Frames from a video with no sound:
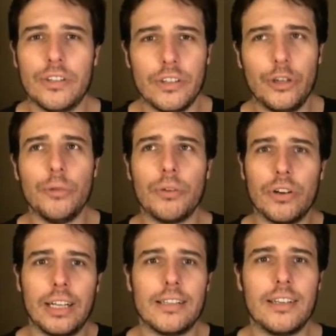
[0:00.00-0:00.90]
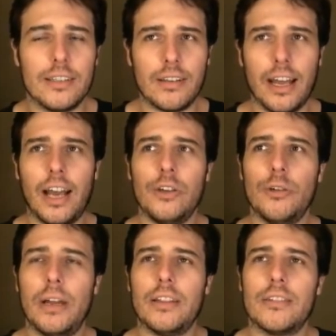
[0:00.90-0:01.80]
to the humor in that sense, like how you
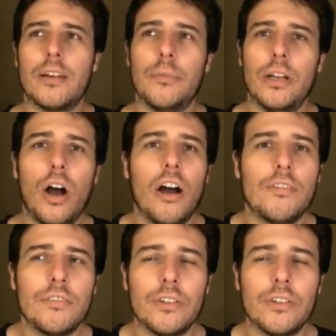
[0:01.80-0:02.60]
make the tummy laugh.